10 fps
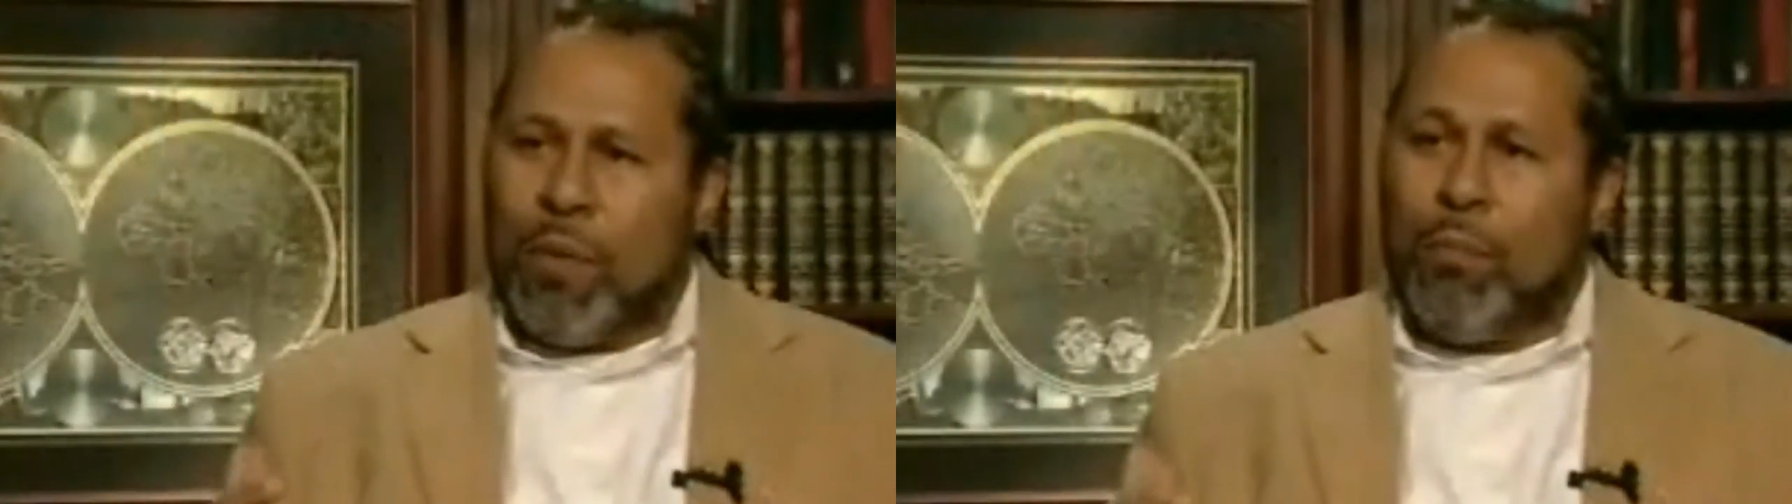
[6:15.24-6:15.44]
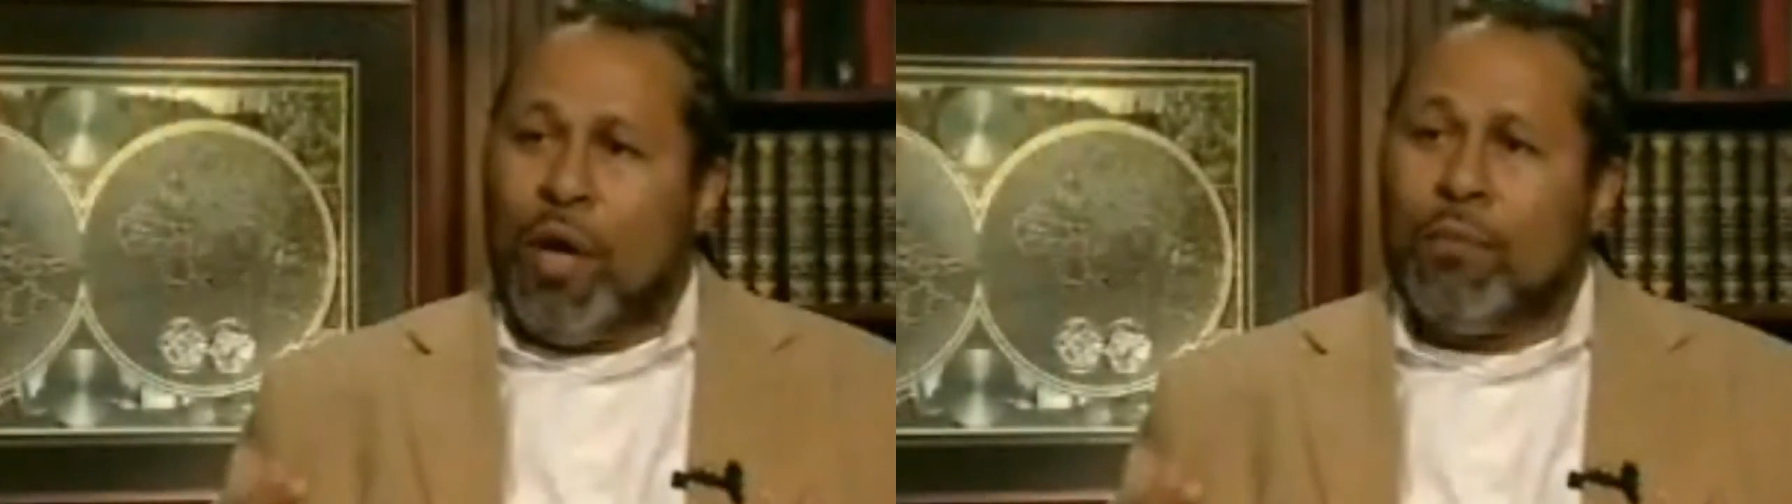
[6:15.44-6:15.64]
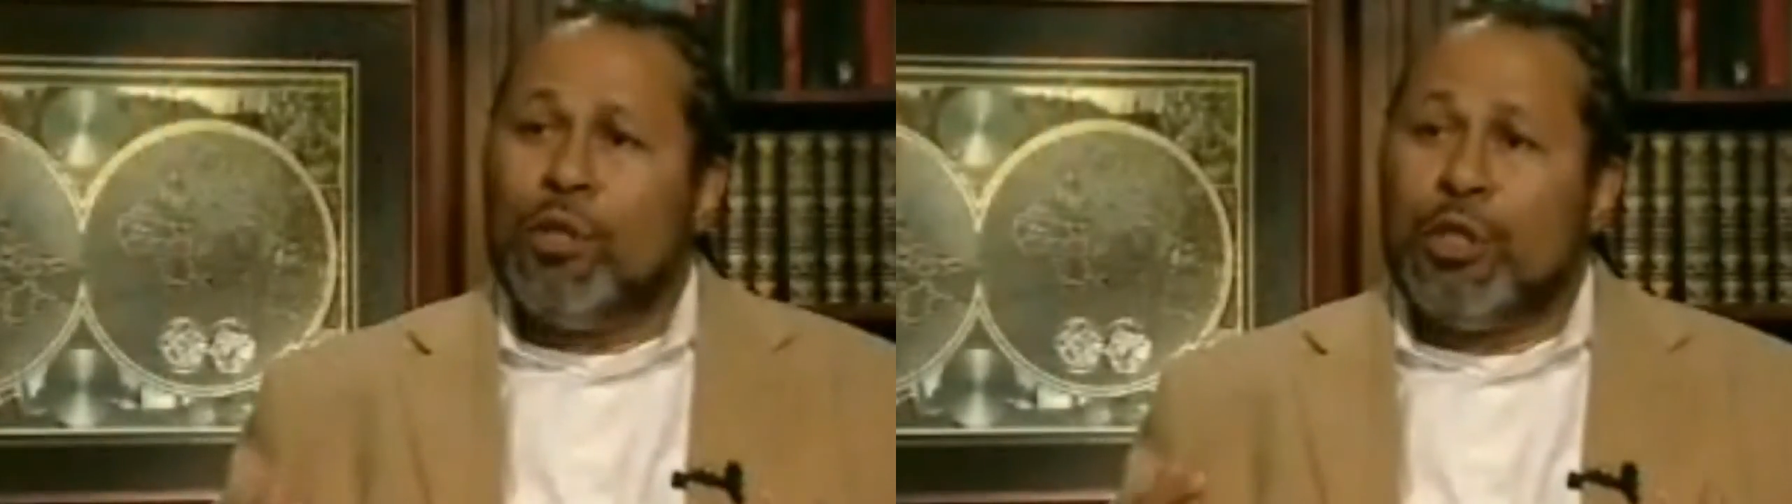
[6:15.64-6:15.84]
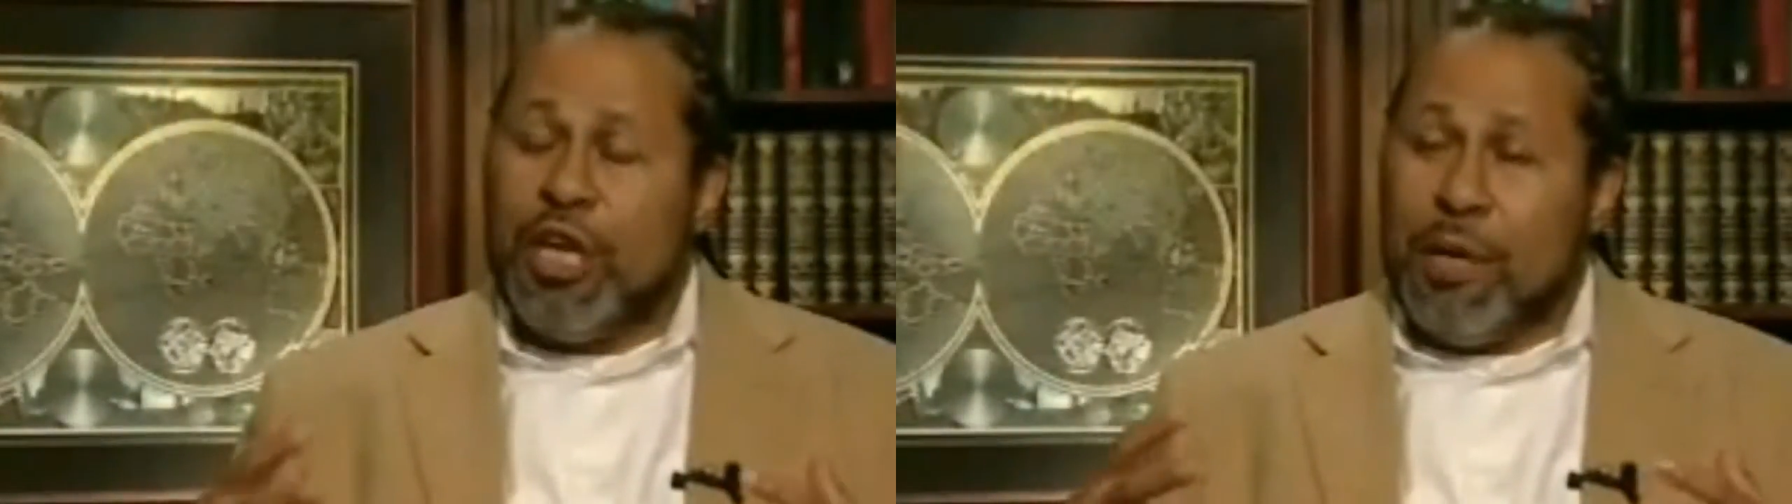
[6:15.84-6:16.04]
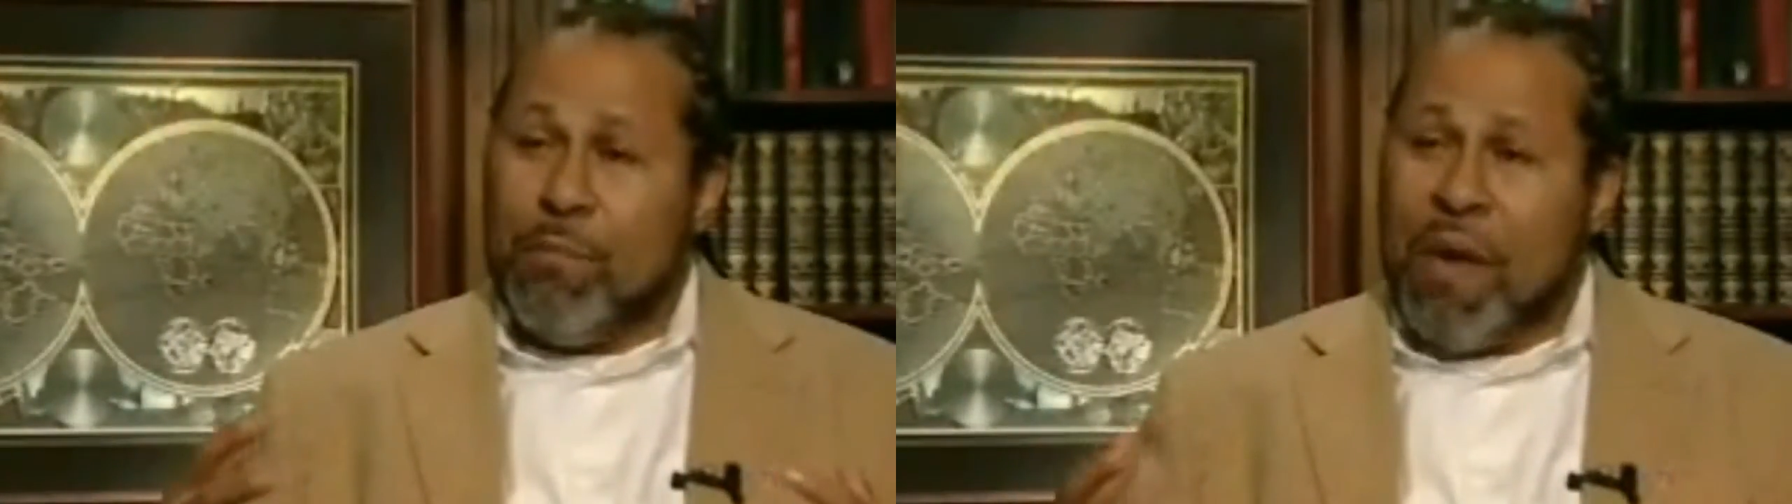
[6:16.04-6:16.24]

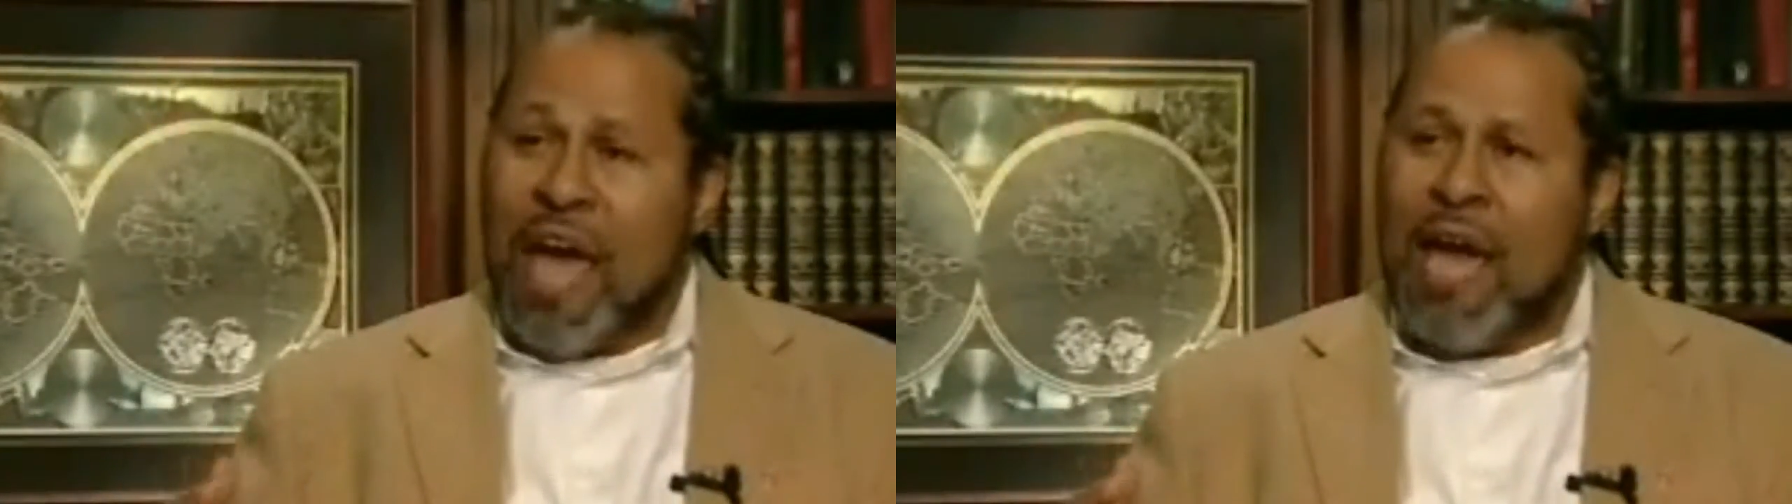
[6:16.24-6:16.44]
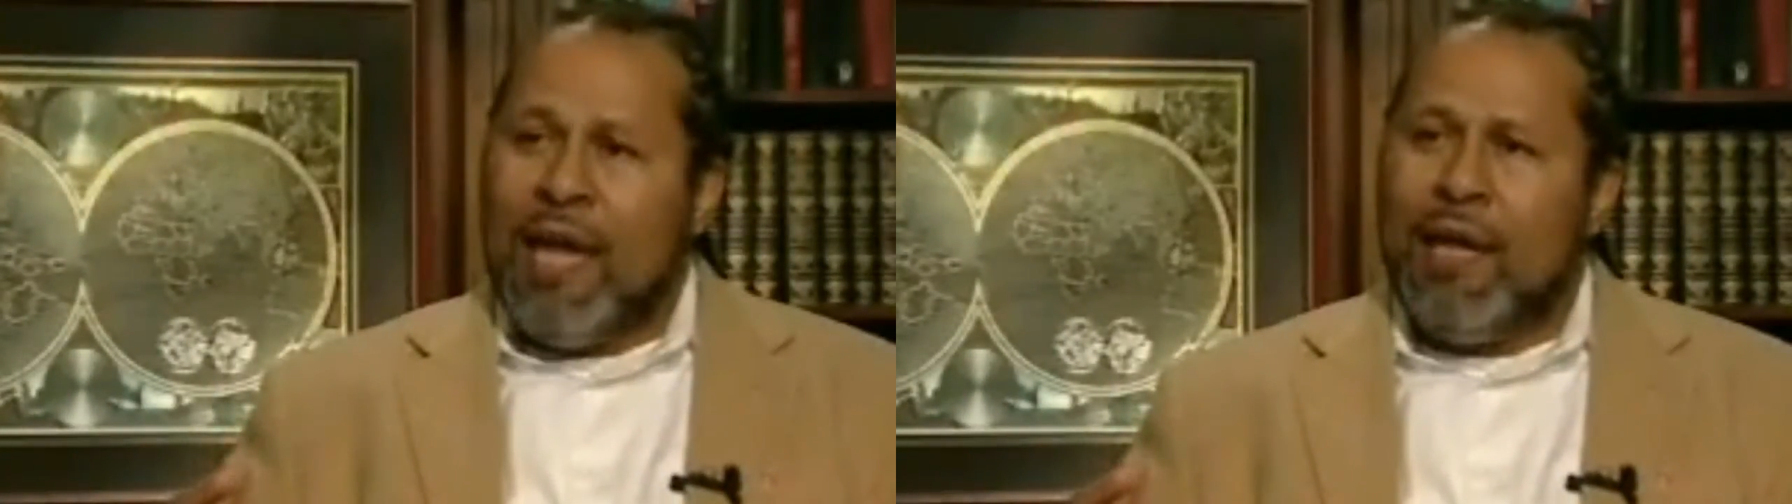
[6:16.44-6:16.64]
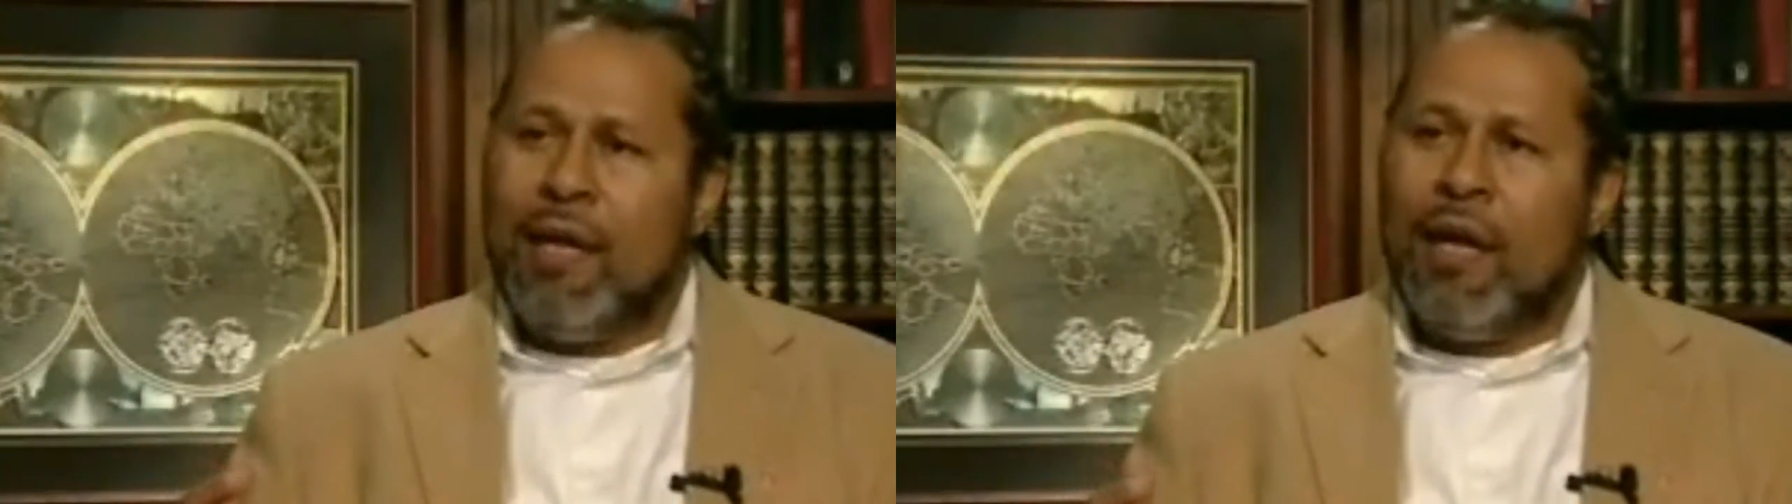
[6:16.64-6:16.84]
published in May